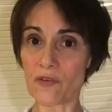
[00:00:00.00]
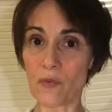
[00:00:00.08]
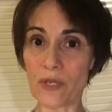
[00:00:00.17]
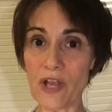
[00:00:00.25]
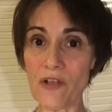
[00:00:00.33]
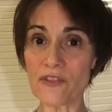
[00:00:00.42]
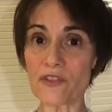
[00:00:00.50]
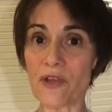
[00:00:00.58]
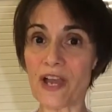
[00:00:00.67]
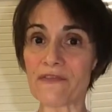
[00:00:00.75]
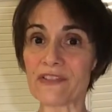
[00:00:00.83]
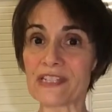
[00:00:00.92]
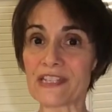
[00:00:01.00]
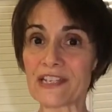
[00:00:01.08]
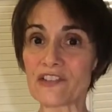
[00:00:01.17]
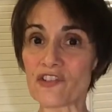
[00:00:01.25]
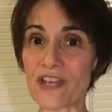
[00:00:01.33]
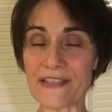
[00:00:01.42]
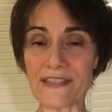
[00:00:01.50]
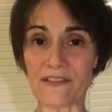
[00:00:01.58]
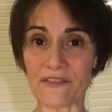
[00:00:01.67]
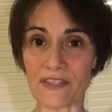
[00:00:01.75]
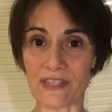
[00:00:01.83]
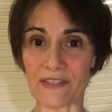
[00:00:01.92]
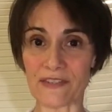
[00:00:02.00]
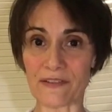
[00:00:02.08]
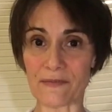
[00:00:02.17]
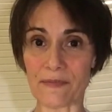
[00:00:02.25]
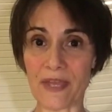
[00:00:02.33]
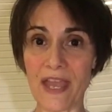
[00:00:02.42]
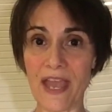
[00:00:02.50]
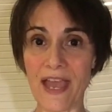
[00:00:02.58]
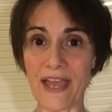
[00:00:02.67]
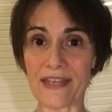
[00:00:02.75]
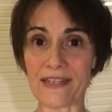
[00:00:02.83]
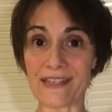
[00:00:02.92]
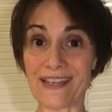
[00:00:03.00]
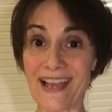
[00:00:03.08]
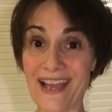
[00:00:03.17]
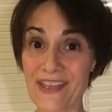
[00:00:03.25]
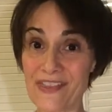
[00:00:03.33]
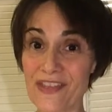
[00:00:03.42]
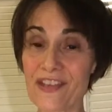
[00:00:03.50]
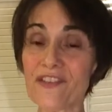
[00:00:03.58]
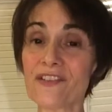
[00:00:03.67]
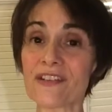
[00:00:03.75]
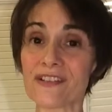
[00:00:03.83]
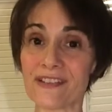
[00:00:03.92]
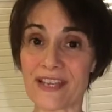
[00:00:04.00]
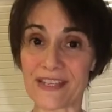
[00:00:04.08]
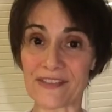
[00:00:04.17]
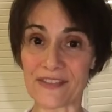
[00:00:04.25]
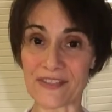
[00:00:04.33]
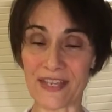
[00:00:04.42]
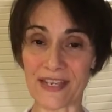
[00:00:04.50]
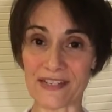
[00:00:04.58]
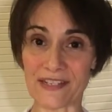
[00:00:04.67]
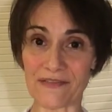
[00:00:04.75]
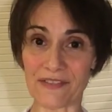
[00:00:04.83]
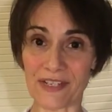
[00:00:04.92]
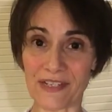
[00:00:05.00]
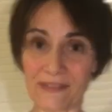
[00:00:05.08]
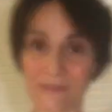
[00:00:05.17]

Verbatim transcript: We also have a digestive system, and I think you're going to like this activity.